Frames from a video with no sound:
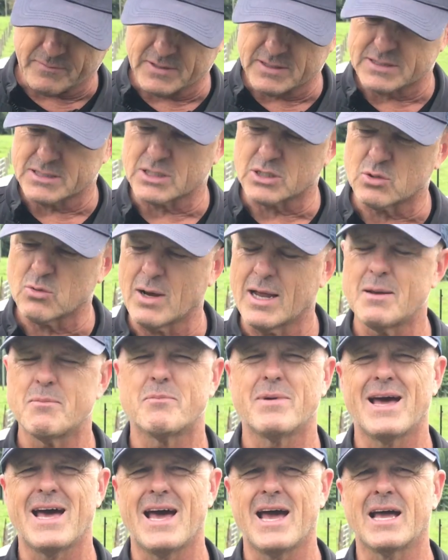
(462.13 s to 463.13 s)
It's a
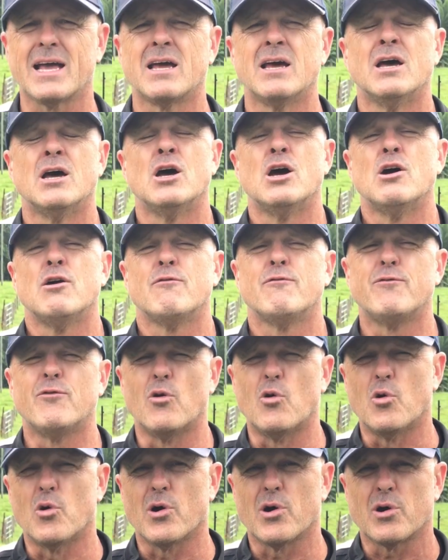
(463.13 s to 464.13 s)
great bag
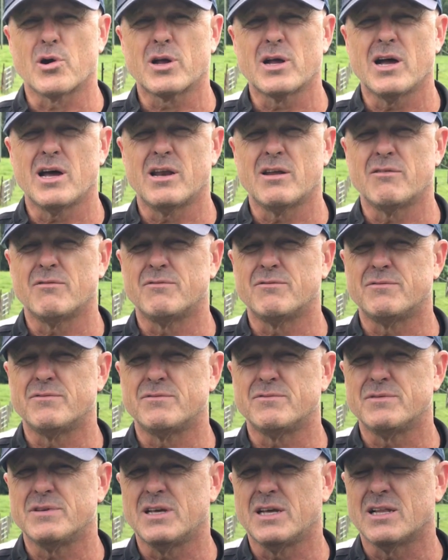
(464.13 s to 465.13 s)
for kind of,
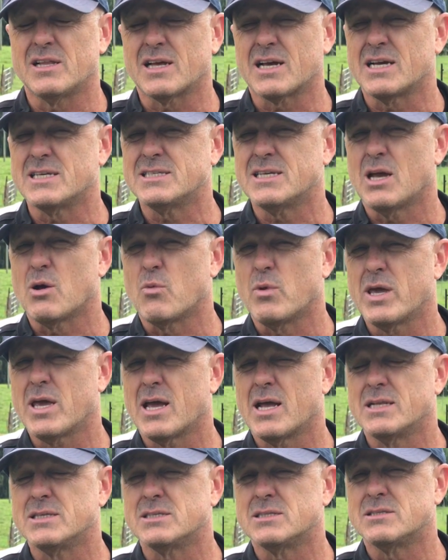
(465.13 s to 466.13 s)
like I say,
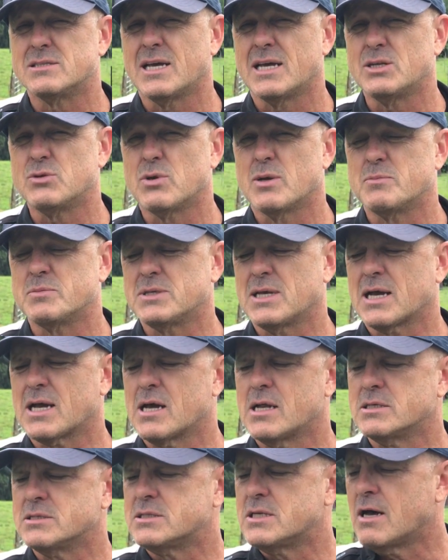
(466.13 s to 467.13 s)
weekends, day trips, that
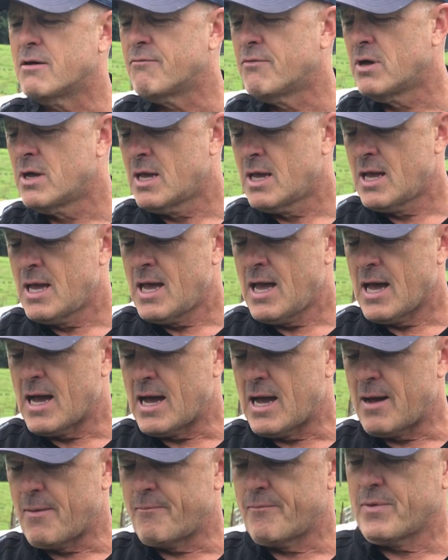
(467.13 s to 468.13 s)
kind of stuff.
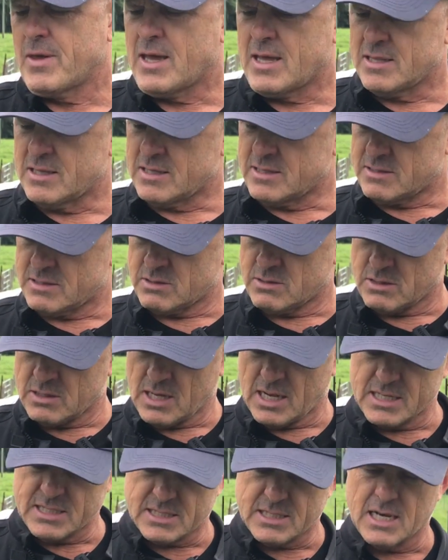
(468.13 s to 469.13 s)
And it's
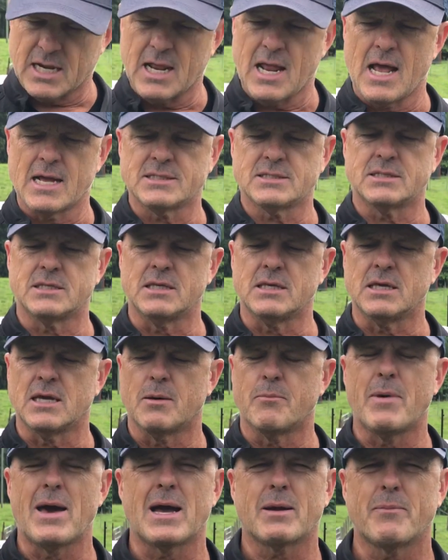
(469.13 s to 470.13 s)
nice that it has the
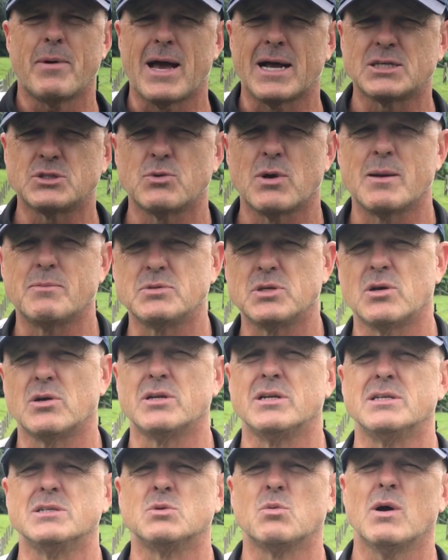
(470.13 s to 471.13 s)
backpack straps on
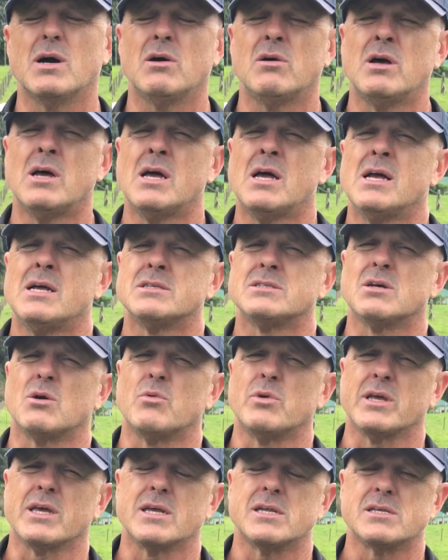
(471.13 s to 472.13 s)
it as well. So
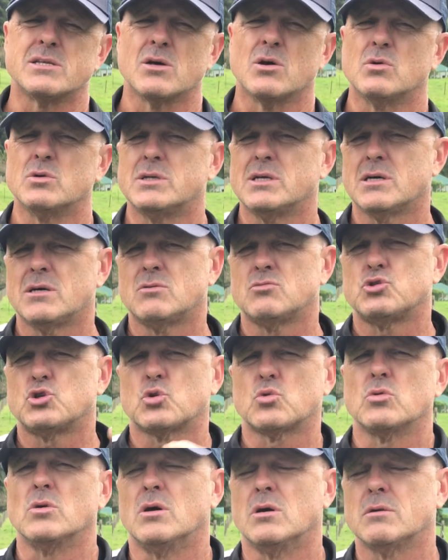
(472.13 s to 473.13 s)
when you get to the hotel,
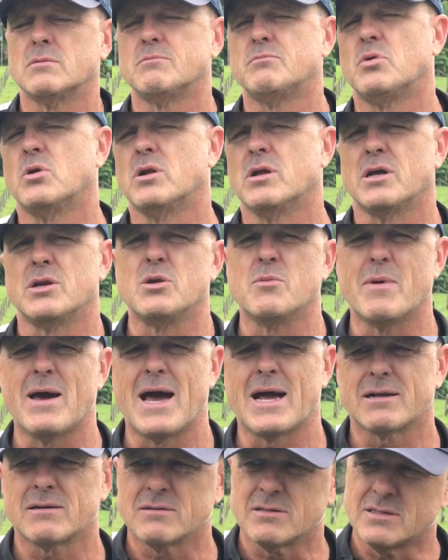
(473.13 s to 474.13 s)
put it on your
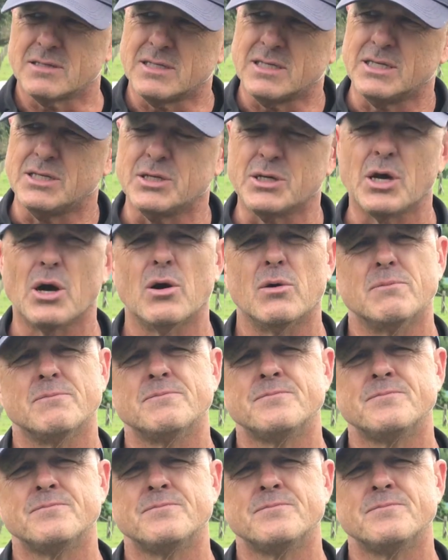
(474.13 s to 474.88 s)
back, in you go.